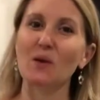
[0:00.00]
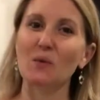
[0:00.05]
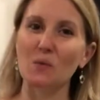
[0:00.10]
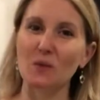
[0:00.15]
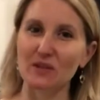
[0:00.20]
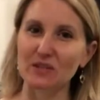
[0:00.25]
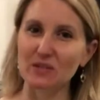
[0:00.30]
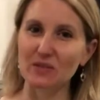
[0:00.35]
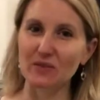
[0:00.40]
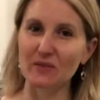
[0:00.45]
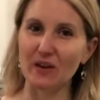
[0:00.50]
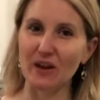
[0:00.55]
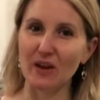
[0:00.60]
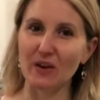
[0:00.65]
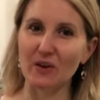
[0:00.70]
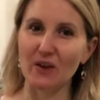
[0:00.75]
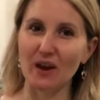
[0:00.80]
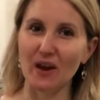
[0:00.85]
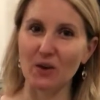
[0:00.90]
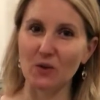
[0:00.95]
Once you've
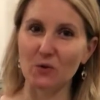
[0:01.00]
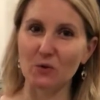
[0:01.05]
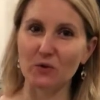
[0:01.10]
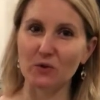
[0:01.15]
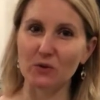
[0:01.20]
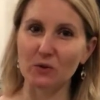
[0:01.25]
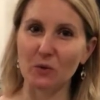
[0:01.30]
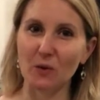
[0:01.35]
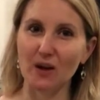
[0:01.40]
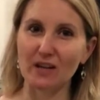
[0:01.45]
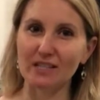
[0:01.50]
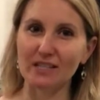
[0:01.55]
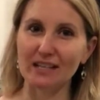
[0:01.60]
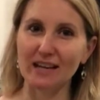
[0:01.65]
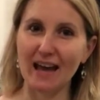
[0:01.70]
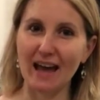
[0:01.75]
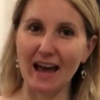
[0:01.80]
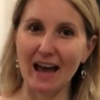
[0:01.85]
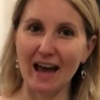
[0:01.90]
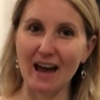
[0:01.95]
cut your acorn squash
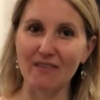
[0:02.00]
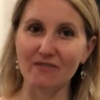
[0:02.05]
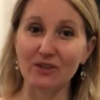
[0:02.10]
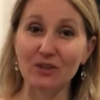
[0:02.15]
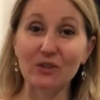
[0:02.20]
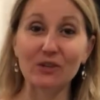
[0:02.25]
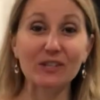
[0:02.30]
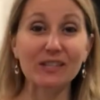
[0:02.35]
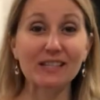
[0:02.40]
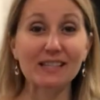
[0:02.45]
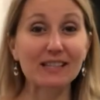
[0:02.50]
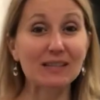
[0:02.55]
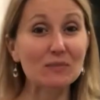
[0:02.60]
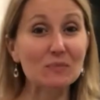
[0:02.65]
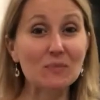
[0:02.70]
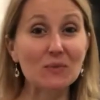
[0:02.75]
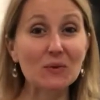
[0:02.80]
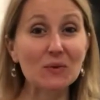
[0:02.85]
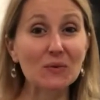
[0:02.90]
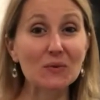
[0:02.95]
in half, you're gonna see the
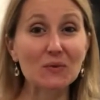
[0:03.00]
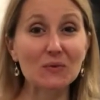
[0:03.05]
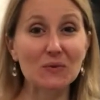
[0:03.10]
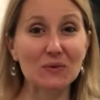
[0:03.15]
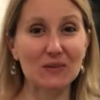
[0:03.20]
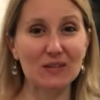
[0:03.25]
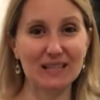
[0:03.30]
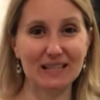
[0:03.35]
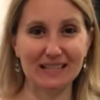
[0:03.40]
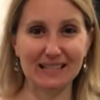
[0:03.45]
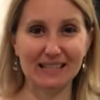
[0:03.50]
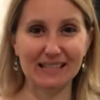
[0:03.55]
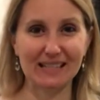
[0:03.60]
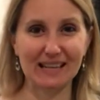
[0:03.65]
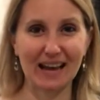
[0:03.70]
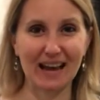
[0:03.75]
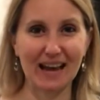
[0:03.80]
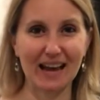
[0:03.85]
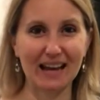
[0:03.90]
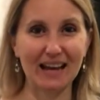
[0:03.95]
beautiful
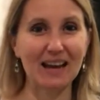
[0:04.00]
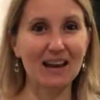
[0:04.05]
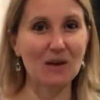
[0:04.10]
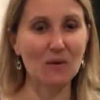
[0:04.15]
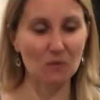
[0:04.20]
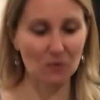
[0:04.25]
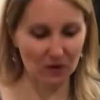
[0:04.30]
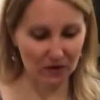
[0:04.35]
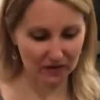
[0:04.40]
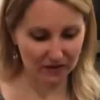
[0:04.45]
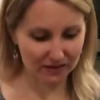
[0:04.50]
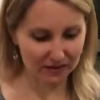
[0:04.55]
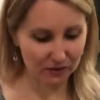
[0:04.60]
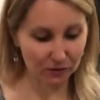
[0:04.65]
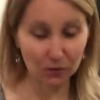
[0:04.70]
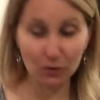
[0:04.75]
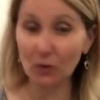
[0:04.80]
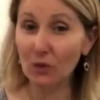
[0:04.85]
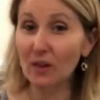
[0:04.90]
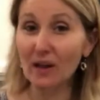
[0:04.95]
inside where it's
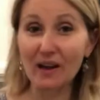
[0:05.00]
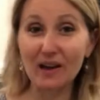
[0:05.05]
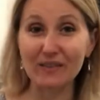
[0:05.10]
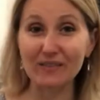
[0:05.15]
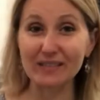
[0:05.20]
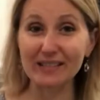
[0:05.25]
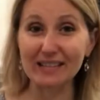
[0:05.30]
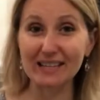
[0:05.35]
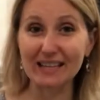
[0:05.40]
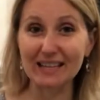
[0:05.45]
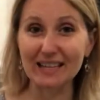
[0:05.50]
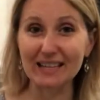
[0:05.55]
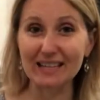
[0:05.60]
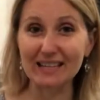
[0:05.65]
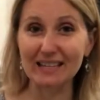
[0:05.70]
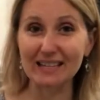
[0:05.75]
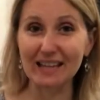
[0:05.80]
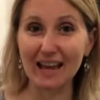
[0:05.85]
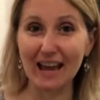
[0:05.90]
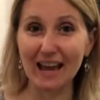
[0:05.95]
full of
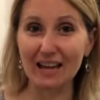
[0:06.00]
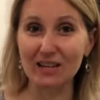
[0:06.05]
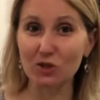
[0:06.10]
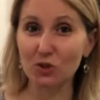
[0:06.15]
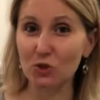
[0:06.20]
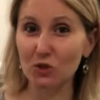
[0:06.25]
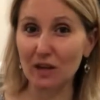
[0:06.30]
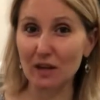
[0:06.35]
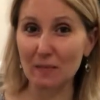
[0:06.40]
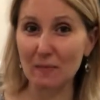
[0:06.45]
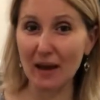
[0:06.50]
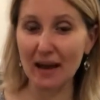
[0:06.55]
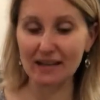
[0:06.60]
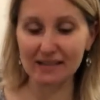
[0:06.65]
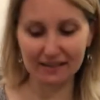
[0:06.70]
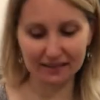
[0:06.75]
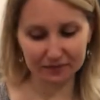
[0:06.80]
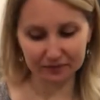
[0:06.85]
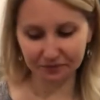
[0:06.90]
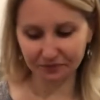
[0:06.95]
seeds and stringy
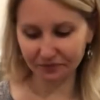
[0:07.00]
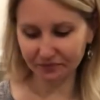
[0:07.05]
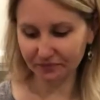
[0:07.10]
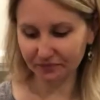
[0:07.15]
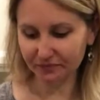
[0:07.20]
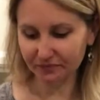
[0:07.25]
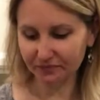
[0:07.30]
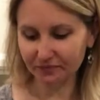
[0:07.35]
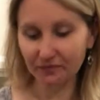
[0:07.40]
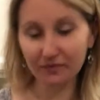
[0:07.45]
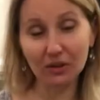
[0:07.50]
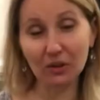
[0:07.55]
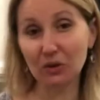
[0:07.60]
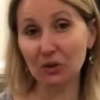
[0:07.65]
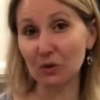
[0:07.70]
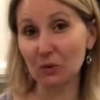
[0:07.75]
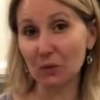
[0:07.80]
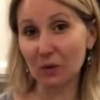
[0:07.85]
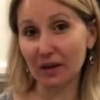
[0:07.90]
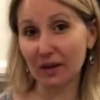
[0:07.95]
mass
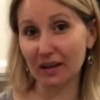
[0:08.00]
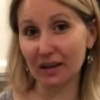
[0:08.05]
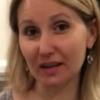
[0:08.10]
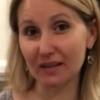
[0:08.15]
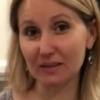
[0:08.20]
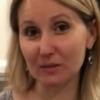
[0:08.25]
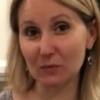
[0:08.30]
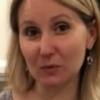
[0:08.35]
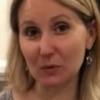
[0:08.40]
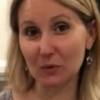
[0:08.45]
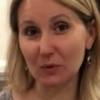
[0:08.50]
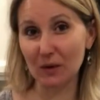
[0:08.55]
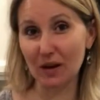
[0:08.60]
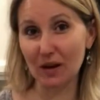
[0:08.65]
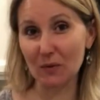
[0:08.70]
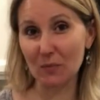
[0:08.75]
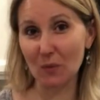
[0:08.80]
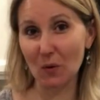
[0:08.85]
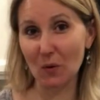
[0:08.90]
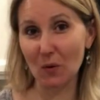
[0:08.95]
you're going to want to get a spoon
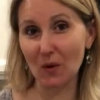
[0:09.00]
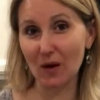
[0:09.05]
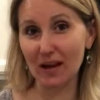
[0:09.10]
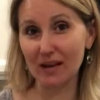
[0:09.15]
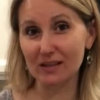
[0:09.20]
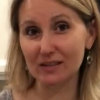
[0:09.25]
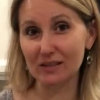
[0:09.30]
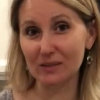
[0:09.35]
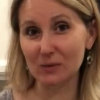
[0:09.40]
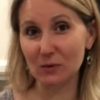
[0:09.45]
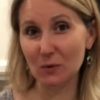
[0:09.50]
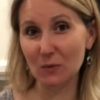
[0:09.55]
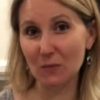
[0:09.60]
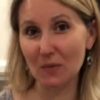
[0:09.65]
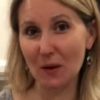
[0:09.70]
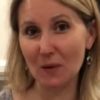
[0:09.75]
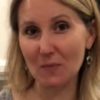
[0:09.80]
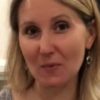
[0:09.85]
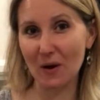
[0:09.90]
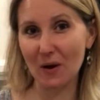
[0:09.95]
and a bowl and
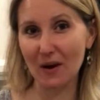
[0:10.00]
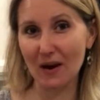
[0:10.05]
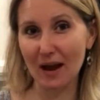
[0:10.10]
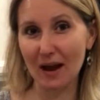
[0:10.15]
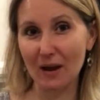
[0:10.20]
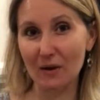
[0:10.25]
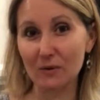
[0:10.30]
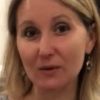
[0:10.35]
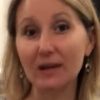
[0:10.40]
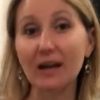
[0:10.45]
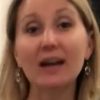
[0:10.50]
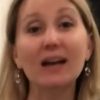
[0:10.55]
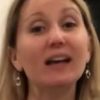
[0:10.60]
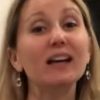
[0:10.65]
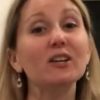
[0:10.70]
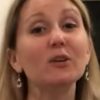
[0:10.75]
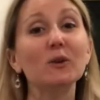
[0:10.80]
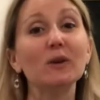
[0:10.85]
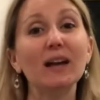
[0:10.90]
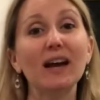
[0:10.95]
scoop that part out.
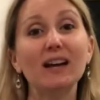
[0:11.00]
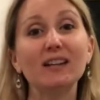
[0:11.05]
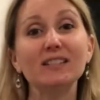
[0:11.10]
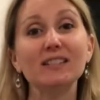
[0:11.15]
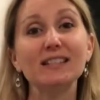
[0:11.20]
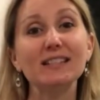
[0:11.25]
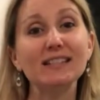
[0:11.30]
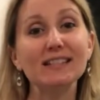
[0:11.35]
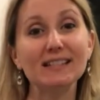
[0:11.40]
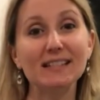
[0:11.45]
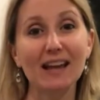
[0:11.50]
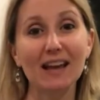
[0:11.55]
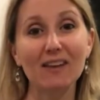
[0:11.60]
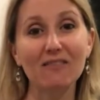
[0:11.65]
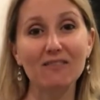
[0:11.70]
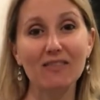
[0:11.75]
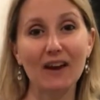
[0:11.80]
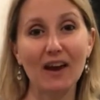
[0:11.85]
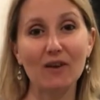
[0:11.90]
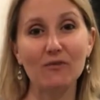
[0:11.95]
And you can actually
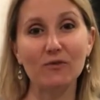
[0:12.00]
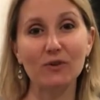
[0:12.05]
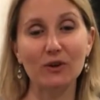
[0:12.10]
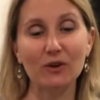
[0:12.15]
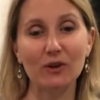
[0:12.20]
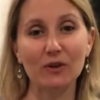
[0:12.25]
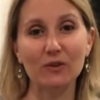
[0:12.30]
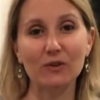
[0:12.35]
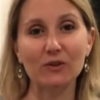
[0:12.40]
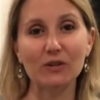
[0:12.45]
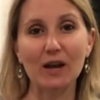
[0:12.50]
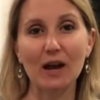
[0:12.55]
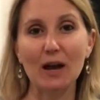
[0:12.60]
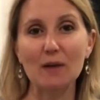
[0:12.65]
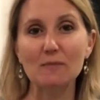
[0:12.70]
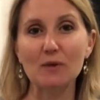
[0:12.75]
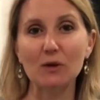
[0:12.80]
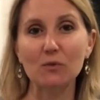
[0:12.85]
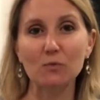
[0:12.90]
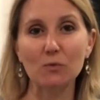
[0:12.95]
save that for another
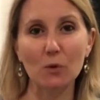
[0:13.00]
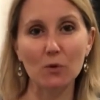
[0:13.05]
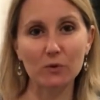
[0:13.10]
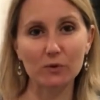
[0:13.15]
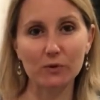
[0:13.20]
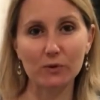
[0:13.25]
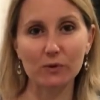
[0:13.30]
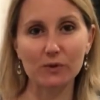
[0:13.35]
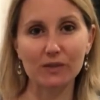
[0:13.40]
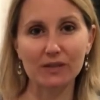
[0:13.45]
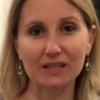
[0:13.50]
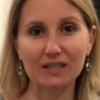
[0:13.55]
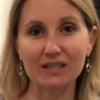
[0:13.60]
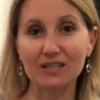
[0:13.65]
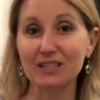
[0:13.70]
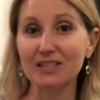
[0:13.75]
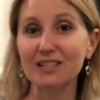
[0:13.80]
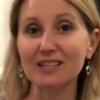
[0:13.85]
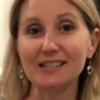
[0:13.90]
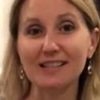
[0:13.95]
time and roast those
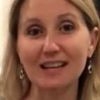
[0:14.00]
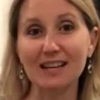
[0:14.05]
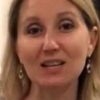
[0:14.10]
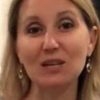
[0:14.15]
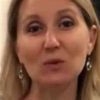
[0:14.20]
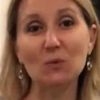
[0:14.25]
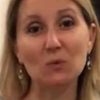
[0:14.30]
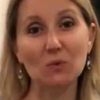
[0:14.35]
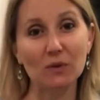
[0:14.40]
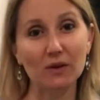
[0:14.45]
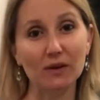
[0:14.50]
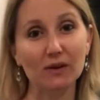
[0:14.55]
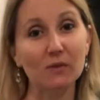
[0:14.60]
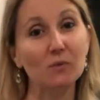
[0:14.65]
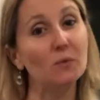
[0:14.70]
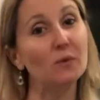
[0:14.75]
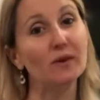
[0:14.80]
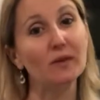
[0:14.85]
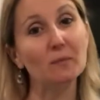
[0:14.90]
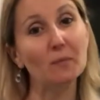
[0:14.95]
seeds just like you would
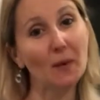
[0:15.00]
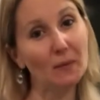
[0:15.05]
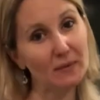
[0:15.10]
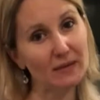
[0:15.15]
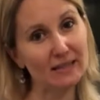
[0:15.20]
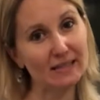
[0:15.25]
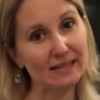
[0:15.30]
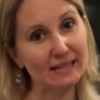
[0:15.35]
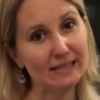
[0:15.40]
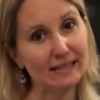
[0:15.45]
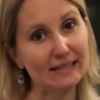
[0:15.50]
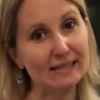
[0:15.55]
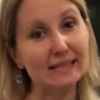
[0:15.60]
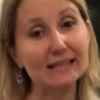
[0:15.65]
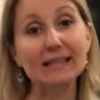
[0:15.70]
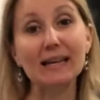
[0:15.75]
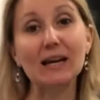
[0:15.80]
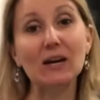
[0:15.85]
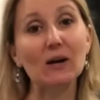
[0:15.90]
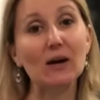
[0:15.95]
with pumpkin
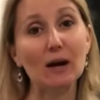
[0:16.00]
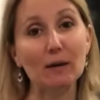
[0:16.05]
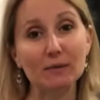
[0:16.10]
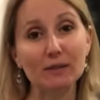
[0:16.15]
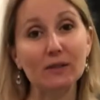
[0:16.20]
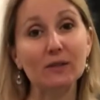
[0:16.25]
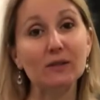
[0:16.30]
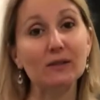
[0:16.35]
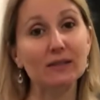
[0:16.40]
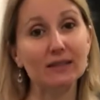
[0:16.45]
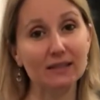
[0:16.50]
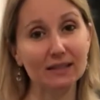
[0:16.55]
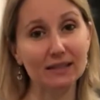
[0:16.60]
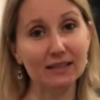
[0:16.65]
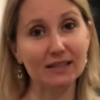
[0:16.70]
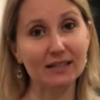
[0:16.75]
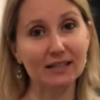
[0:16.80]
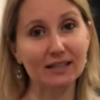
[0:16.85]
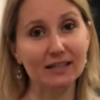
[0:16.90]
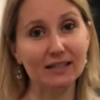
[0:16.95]
seeds. They are absolutely
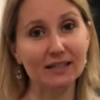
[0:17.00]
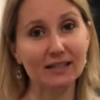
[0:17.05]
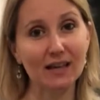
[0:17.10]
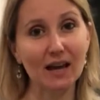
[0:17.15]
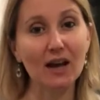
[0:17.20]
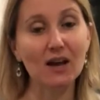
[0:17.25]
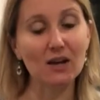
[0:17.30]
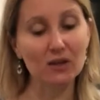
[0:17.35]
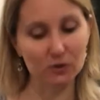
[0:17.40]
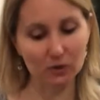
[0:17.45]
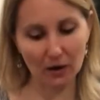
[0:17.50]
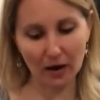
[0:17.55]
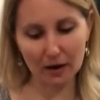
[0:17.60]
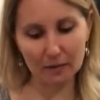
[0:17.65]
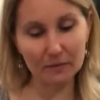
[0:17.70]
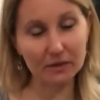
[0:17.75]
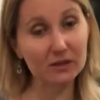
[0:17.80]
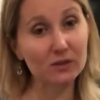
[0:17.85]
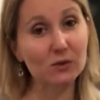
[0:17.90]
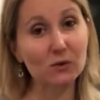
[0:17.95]
delicious. So
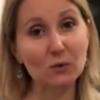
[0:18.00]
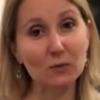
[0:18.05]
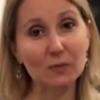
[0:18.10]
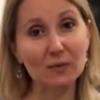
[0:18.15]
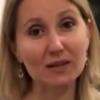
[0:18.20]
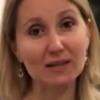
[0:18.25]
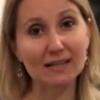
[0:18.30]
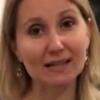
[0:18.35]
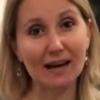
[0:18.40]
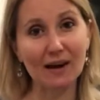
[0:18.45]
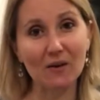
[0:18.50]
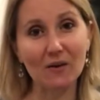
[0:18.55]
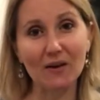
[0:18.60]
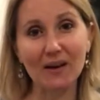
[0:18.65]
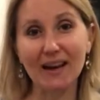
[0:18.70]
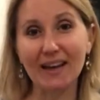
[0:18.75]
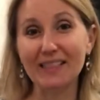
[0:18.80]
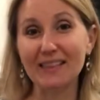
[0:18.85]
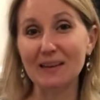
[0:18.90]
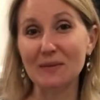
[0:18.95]
I'm going to scoop these out
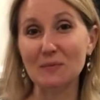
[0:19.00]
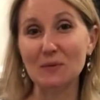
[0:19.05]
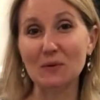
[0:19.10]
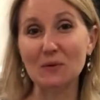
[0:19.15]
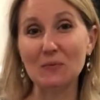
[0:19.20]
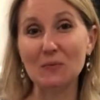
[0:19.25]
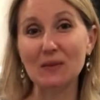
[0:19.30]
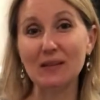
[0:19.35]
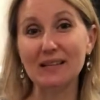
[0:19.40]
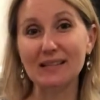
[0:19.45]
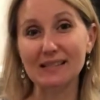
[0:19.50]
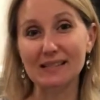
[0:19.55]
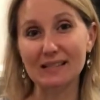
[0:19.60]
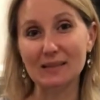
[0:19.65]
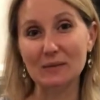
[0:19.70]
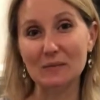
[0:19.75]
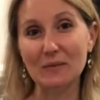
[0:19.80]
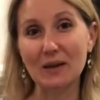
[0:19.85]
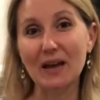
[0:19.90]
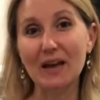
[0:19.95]
and then I'm going to place
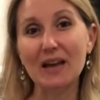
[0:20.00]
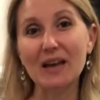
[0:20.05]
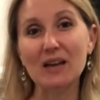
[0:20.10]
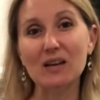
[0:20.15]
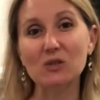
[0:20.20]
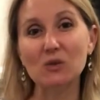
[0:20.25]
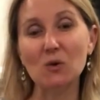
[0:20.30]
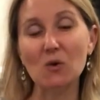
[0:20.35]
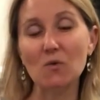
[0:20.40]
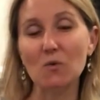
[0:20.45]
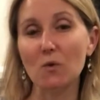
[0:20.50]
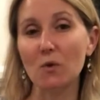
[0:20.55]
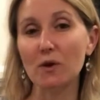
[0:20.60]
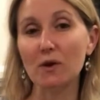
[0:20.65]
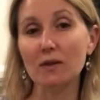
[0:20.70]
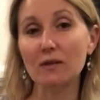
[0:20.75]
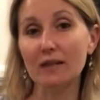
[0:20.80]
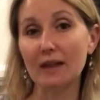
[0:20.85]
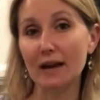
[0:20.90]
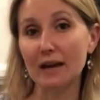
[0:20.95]
them into a
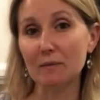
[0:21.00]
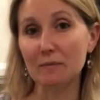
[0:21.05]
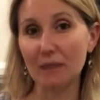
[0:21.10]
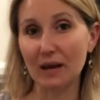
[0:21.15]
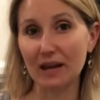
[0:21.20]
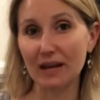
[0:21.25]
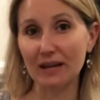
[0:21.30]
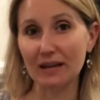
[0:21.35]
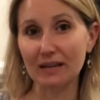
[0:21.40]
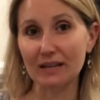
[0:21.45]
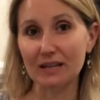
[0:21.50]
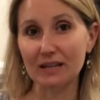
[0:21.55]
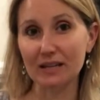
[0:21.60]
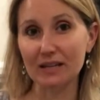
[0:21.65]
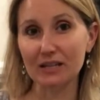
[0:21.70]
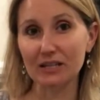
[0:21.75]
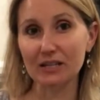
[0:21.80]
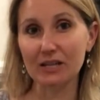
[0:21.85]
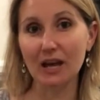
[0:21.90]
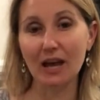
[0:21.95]
foil lined baking
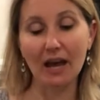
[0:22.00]
dish.